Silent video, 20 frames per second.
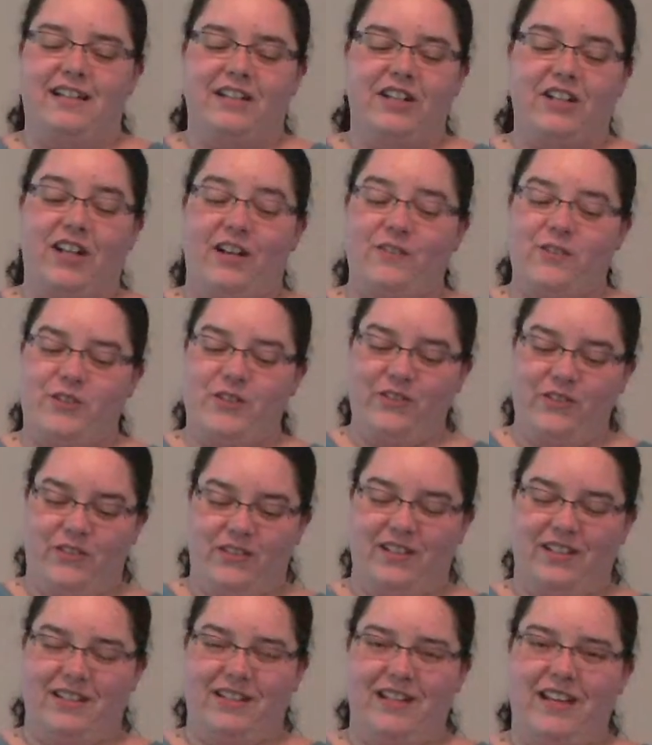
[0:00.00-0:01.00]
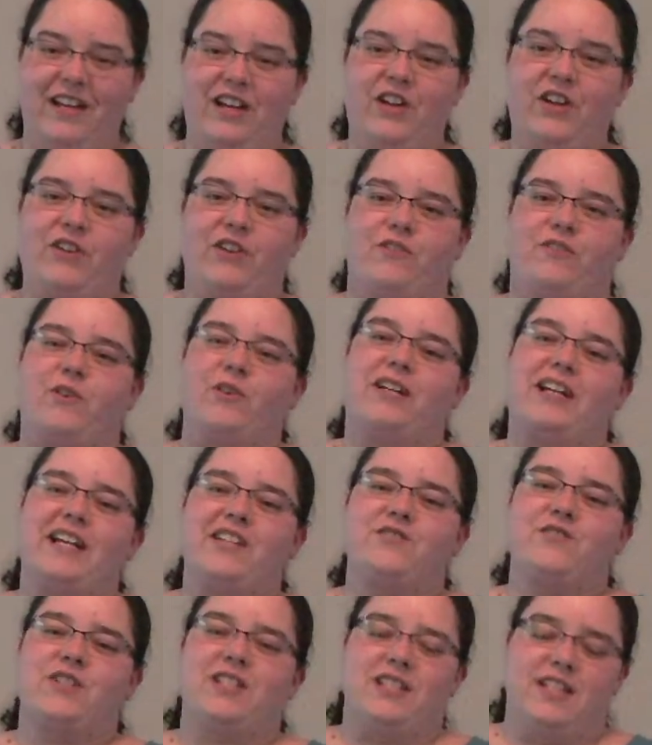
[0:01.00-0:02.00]
Good afternoon. The
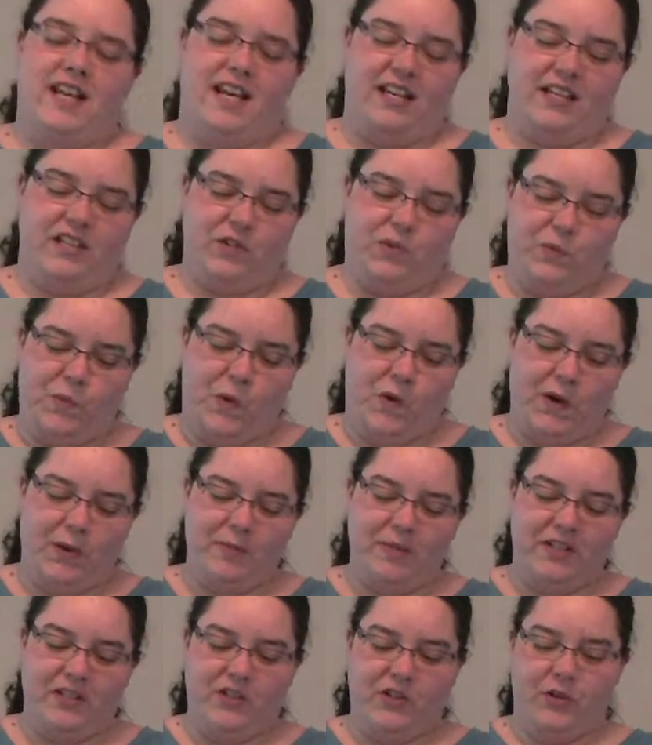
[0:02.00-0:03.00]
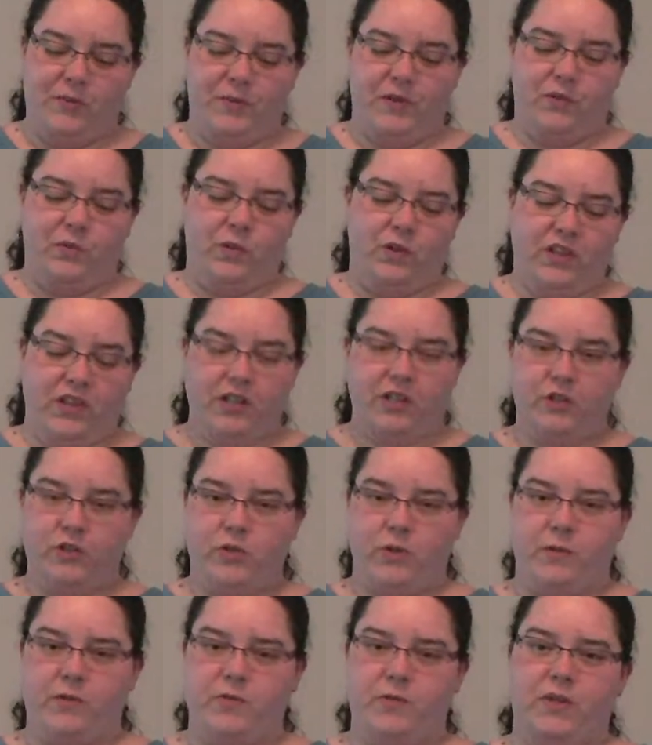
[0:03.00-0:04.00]
forecast for today is warm and humid with
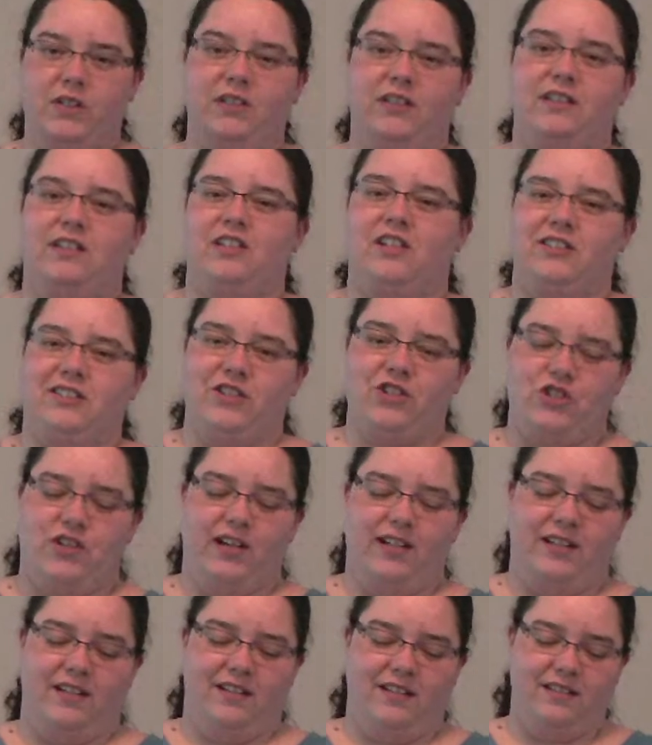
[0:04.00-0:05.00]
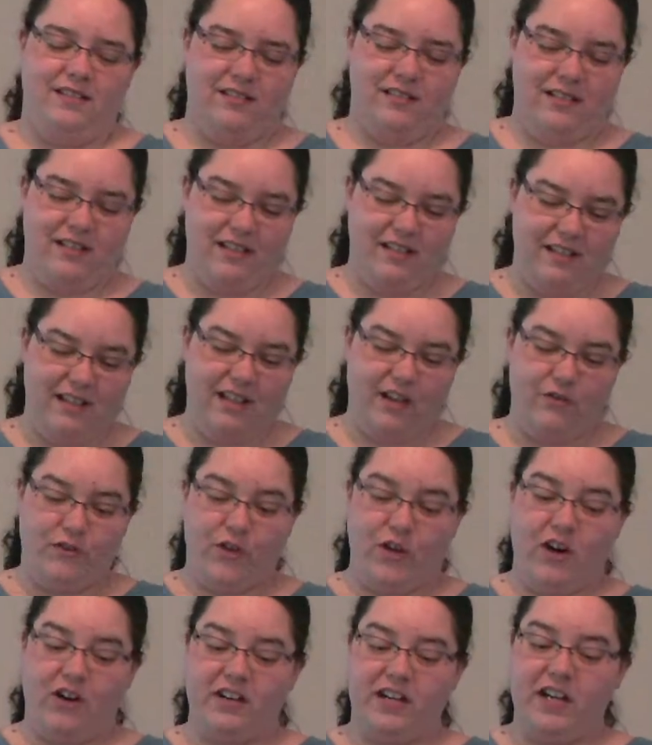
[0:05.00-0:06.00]
thunderstorms building along the dry line. If you
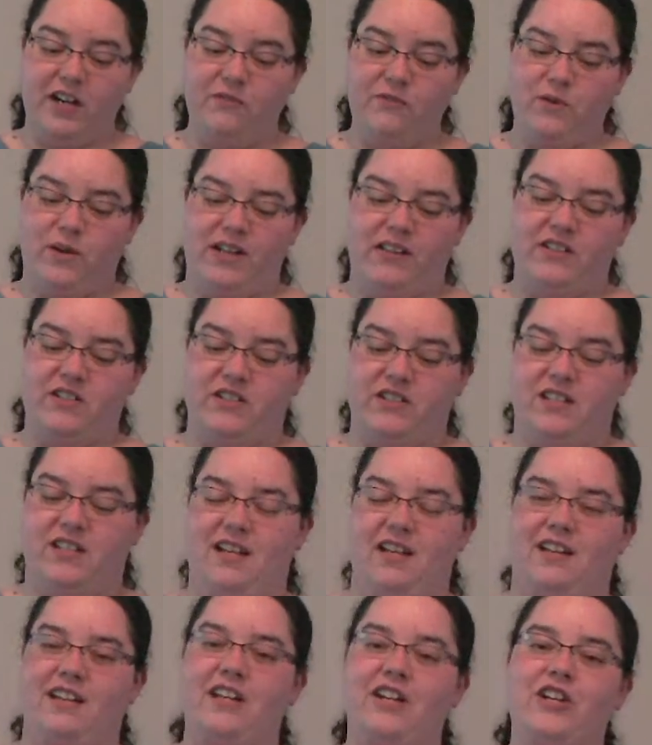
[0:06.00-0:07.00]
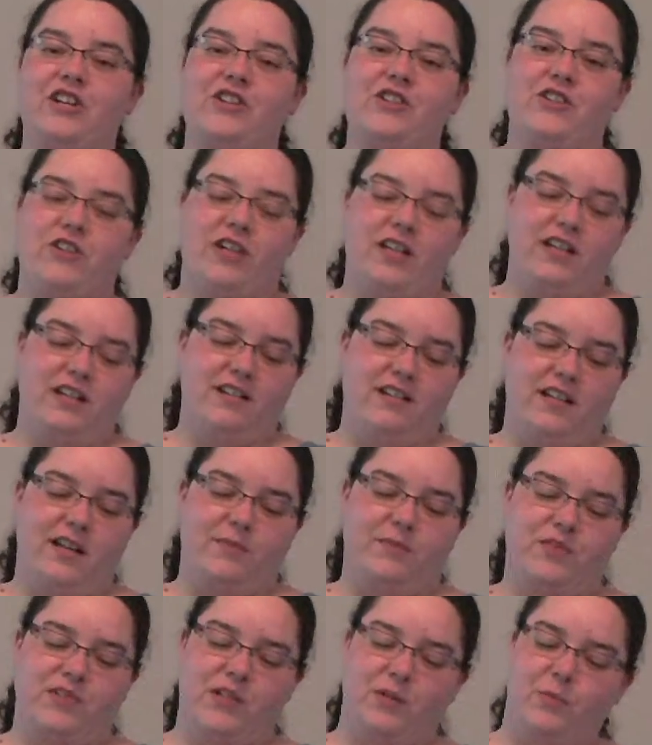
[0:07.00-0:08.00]
aren't careful out there today, you can end
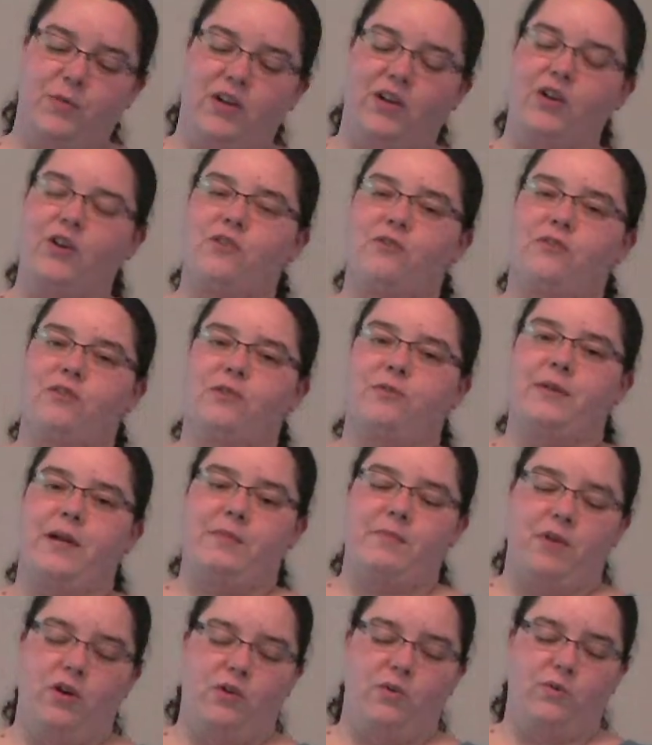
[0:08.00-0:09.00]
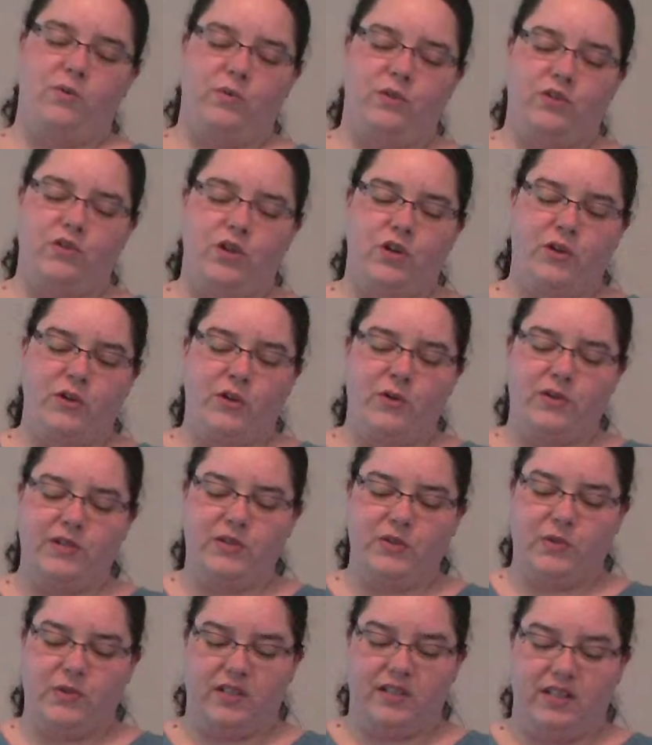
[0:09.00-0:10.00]
up somewhere over the rainbow with Toto and
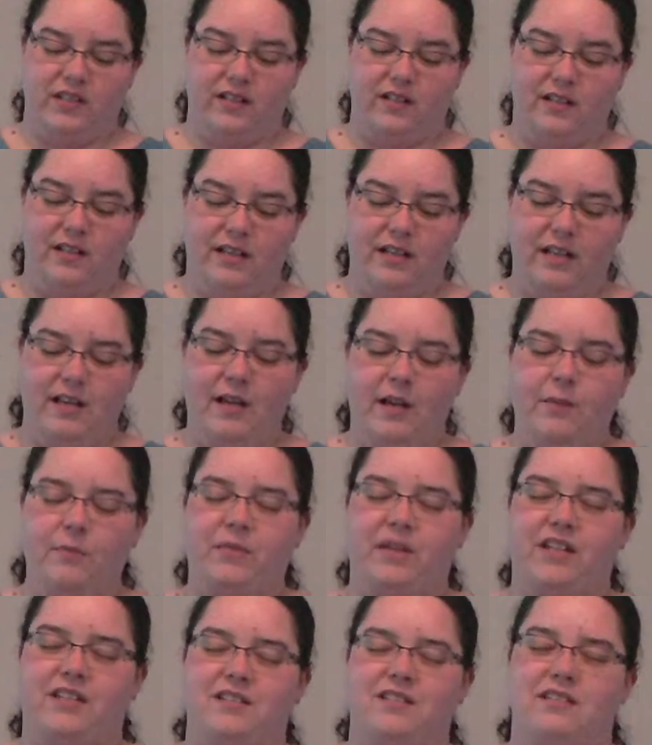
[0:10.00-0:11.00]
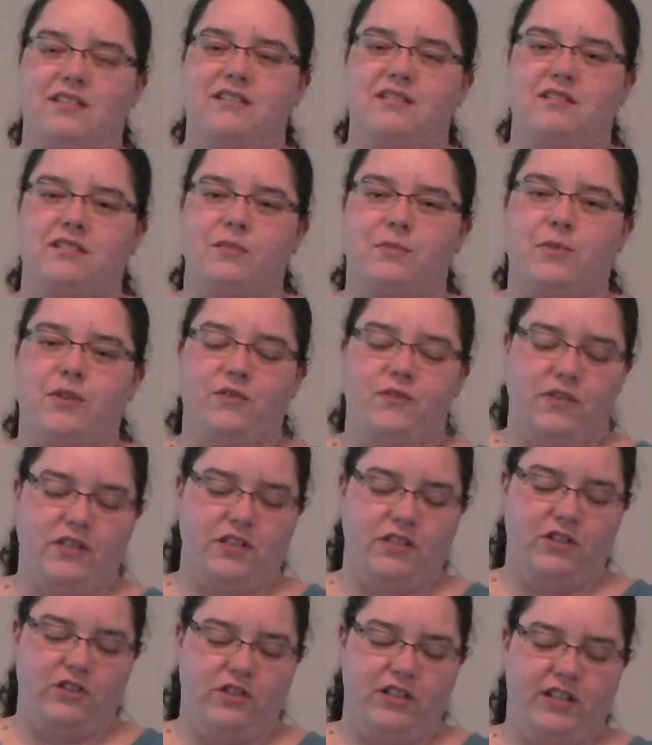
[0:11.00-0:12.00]
Dorothy, because these are the perfect
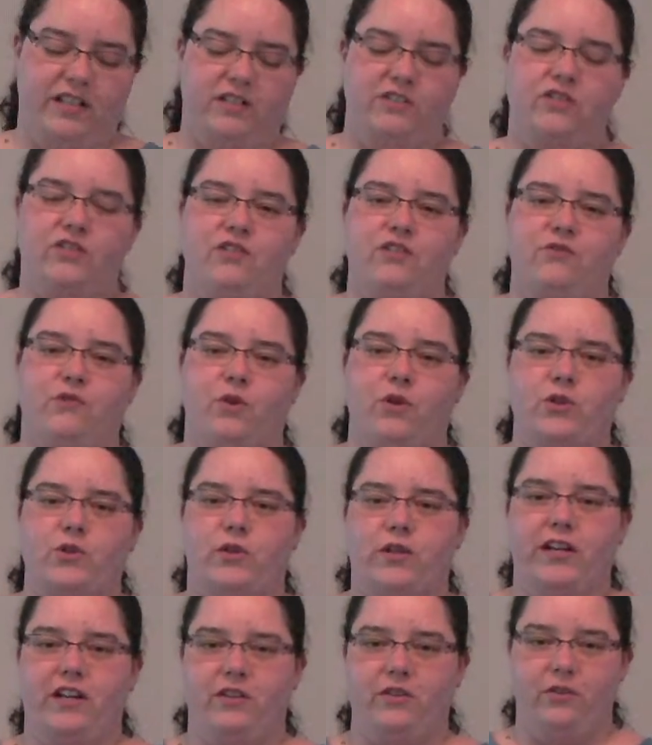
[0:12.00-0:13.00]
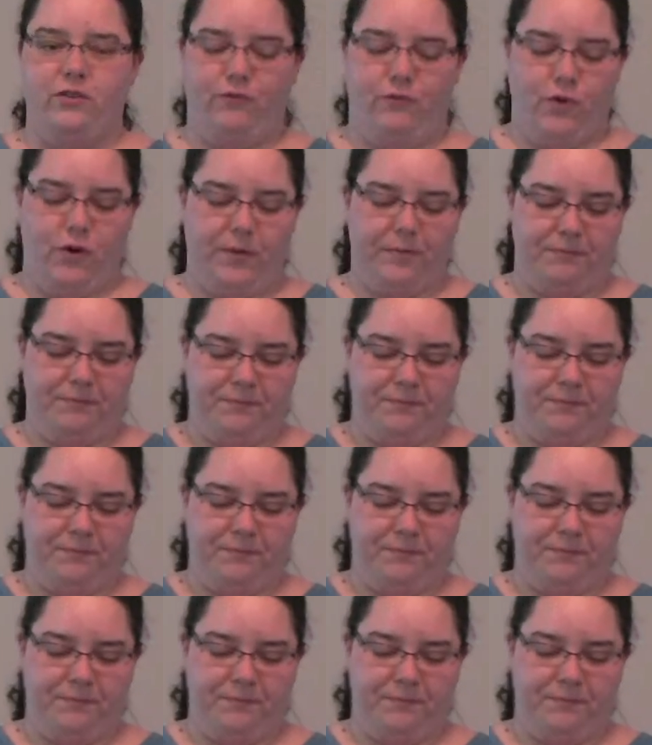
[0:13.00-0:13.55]
ingredients for a tornado to form.